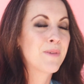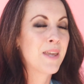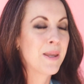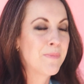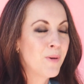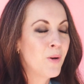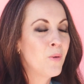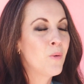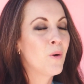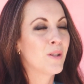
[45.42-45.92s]

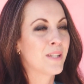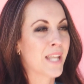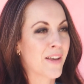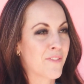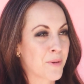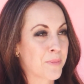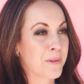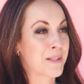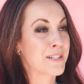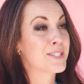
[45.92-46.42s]
people will
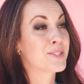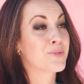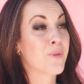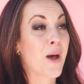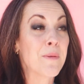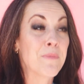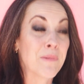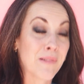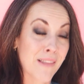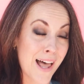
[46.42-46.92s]
inevitably
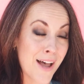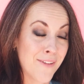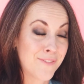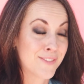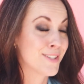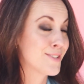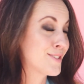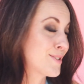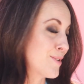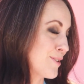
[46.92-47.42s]
swipe
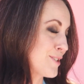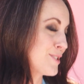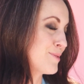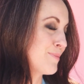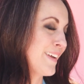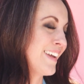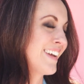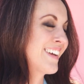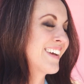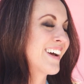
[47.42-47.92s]
left, so to speak,